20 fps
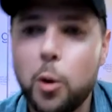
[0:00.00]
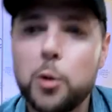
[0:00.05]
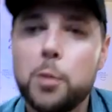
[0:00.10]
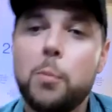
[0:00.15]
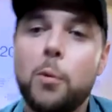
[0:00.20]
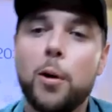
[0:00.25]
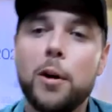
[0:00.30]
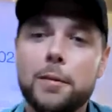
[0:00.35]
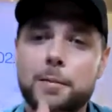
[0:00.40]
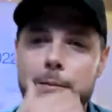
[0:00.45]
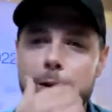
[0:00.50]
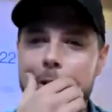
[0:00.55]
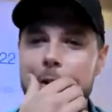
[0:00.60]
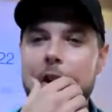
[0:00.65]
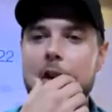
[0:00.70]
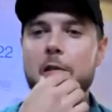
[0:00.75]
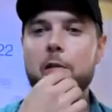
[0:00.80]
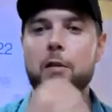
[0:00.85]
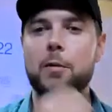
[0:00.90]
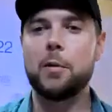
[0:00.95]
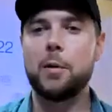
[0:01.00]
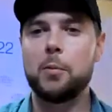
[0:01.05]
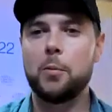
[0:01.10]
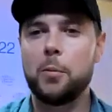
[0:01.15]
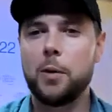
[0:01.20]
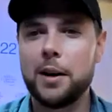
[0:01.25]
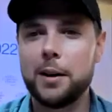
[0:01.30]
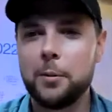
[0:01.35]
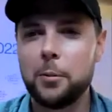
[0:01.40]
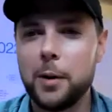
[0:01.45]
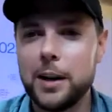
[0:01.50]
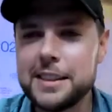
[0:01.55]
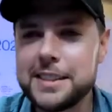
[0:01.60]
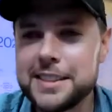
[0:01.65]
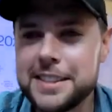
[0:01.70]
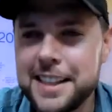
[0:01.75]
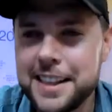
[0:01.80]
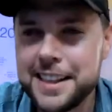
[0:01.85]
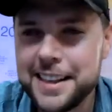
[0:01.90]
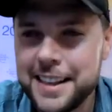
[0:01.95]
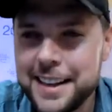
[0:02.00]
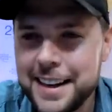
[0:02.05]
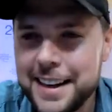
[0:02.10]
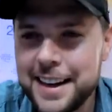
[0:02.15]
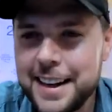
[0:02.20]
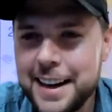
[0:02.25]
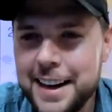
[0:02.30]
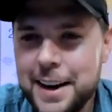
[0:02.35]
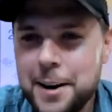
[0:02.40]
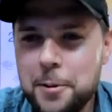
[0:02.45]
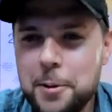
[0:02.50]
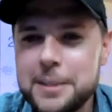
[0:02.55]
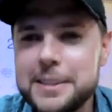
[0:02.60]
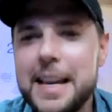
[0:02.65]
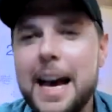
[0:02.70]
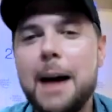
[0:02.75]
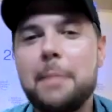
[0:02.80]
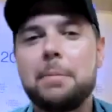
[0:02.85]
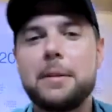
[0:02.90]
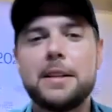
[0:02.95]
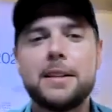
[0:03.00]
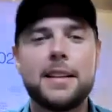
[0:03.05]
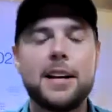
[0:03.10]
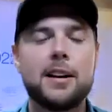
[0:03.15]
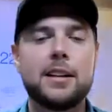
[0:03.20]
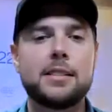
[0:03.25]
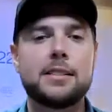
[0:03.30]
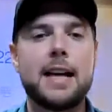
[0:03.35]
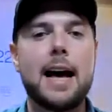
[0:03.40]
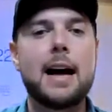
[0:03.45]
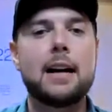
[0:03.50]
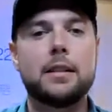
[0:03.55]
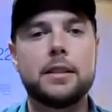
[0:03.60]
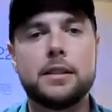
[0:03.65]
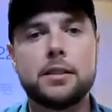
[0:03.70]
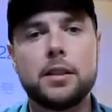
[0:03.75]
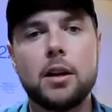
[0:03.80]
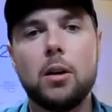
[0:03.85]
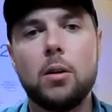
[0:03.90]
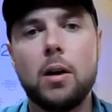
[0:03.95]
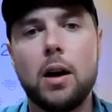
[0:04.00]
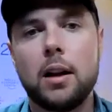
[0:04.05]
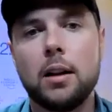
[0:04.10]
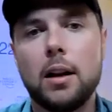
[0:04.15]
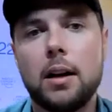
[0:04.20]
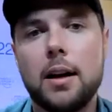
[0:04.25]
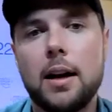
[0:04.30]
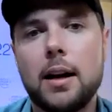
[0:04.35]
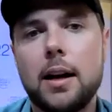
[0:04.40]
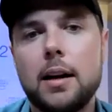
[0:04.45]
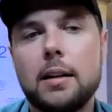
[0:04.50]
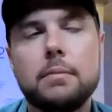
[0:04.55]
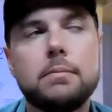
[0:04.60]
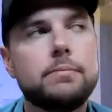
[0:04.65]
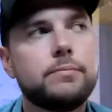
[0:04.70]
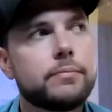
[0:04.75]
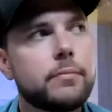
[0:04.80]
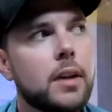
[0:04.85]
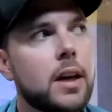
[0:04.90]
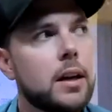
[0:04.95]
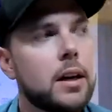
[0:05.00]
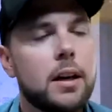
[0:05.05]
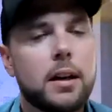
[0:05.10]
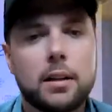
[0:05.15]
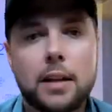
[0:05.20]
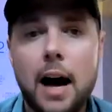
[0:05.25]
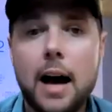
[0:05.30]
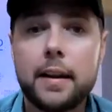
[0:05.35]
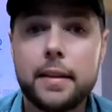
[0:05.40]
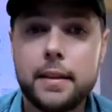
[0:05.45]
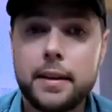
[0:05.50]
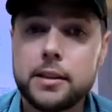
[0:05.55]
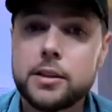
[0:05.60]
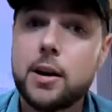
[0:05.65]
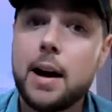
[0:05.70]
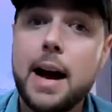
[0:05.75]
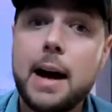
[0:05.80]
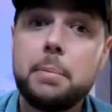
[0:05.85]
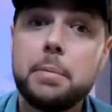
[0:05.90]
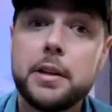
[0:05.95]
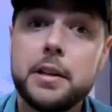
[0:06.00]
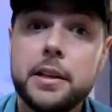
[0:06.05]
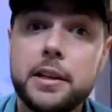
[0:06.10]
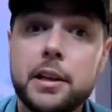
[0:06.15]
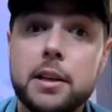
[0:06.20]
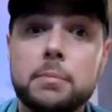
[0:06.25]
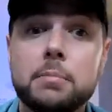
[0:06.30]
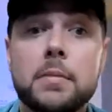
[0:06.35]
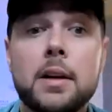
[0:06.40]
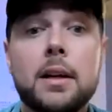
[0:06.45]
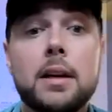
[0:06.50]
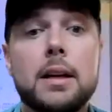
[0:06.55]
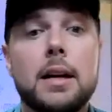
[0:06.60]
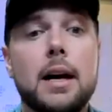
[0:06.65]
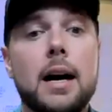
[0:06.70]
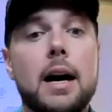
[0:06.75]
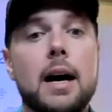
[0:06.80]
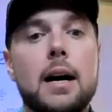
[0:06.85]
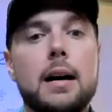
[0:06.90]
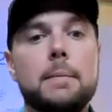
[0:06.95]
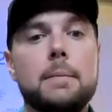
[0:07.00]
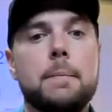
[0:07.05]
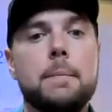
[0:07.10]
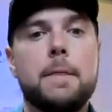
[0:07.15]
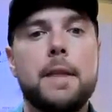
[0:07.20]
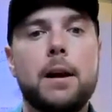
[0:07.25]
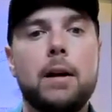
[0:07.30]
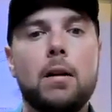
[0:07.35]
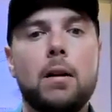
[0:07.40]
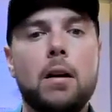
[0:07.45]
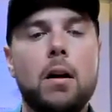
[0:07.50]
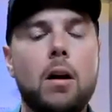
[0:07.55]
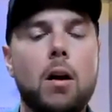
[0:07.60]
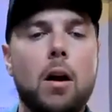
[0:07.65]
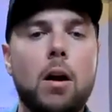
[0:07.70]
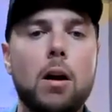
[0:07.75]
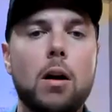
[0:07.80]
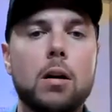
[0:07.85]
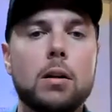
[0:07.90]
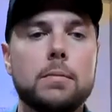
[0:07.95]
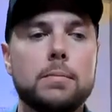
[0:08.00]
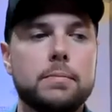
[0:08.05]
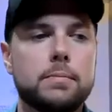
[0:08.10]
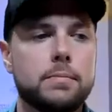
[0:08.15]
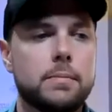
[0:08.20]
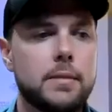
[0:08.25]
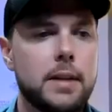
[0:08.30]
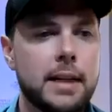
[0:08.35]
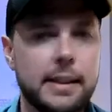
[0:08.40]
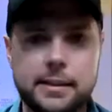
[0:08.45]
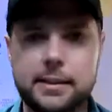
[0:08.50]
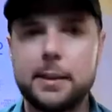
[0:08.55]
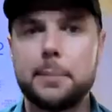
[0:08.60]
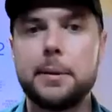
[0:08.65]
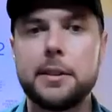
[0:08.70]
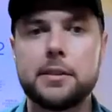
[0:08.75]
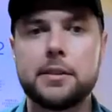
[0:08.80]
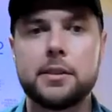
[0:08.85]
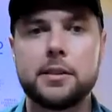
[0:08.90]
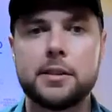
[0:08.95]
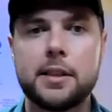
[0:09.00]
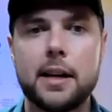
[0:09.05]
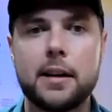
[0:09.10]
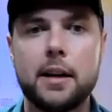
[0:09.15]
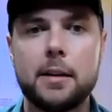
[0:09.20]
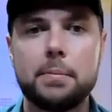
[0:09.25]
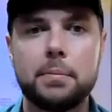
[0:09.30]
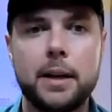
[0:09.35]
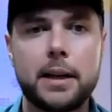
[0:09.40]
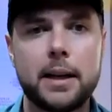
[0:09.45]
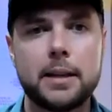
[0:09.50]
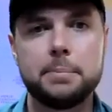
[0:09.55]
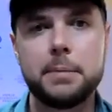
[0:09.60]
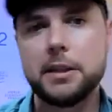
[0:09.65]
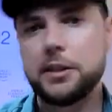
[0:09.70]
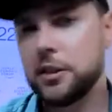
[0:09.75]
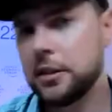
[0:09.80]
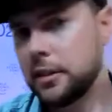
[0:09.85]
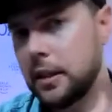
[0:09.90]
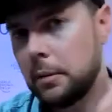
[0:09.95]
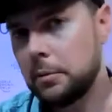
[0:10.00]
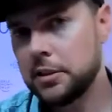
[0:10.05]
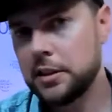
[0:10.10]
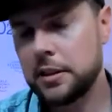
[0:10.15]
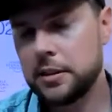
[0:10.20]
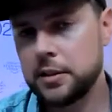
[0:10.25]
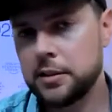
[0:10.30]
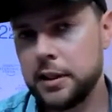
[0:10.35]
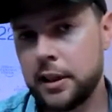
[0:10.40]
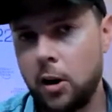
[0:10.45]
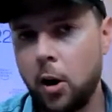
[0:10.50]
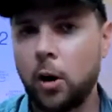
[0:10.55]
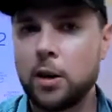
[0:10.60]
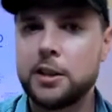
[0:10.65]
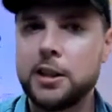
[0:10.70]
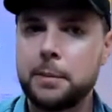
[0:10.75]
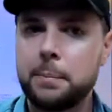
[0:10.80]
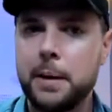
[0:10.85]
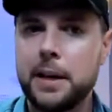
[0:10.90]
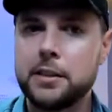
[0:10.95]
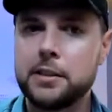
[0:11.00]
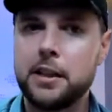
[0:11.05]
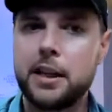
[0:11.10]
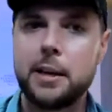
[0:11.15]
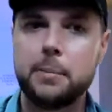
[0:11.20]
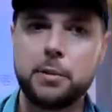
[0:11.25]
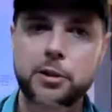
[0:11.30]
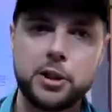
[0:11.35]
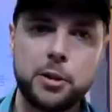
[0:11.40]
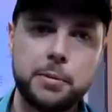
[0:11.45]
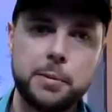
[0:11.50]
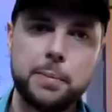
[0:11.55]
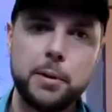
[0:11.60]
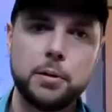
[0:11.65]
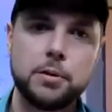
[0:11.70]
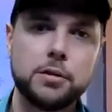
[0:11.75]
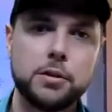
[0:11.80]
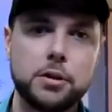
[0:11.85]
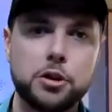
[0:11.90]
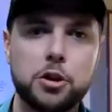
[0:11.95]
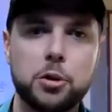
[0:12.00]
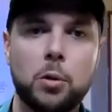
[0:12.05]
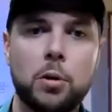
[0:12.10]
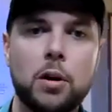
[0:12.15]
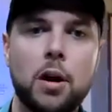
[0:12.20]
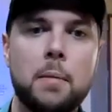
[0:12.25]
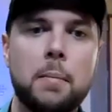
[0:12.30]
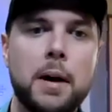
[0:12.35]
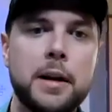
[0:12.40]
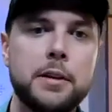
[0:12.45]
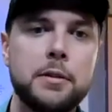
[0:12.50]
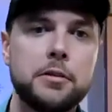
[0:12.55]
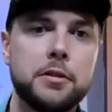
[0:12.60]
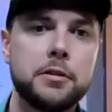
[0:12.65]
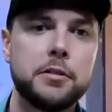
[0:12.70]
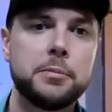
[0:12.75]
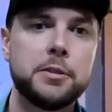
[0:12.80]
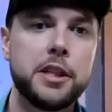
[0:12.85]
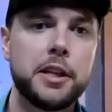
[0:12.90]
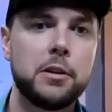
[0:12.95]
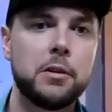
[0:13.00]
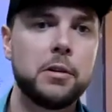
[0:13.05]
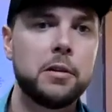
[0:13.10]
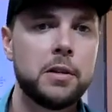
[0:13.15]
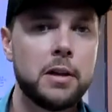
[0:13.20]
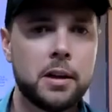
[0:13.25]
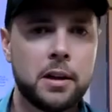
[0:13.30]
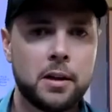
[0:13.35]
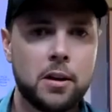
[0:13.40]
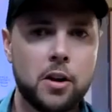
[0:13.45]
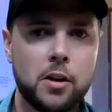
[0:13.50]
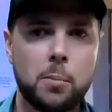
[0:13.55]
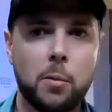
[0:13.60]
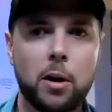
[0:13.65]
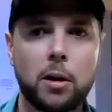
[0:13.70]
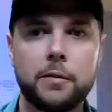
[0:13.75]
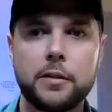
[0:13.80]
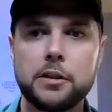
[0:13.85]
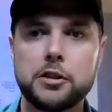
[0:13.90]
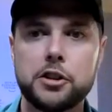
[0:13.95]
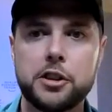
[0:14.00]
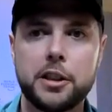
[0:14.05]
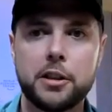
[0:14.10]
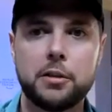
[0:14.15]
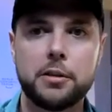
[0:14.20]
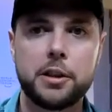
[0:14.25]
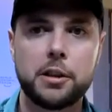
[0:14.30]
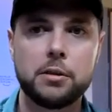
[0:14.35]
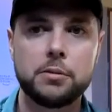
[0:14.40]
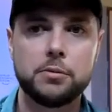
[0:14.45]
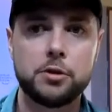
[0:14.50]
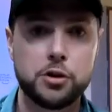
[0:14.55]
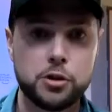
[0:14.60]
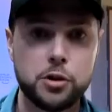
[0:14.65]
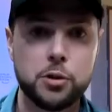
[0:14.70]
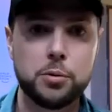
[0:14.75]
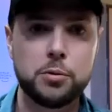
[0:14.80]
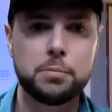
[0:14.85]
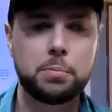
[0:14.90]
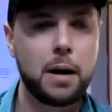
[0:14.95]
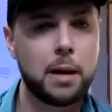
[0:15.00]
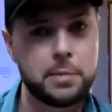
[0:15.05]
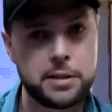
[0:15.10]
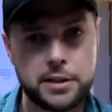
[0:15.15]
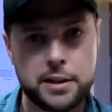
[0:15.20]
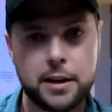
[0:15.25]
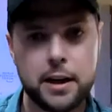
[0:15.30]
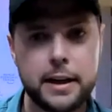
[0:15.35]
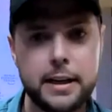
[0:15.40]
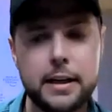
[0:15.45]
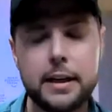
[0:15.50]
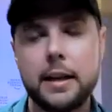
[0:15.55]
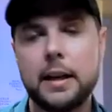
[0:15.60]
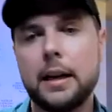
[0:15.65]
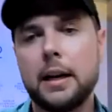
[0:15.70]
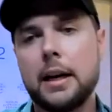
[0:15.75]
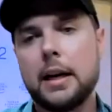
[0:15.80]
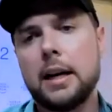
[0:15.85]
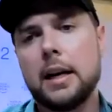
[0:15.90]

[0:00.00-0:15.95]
Voldemort. Okay, Voldemort, what's what's happening there exactly? So a lot of things are happening here. Uh, there are exhibits set up. Like I mentioned, I was at this like Arctic base camp, which I'll be posting a short on my YouTube channel, on the Mark Vins channel here soon, probably tonight.